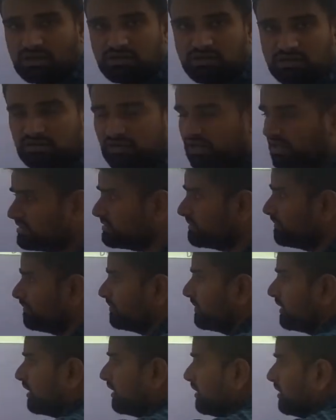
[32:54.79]
Alright,
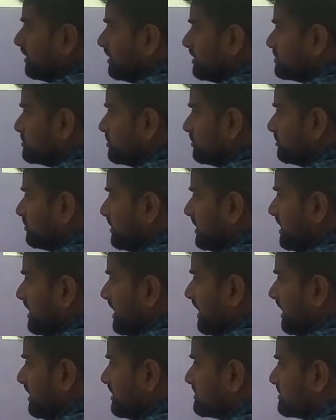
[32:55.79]
so
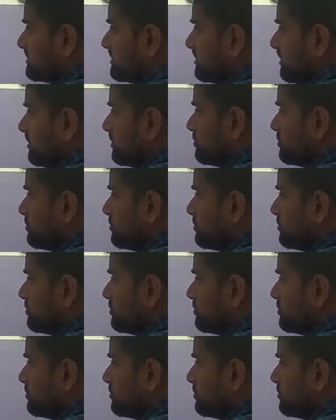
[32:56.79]
3x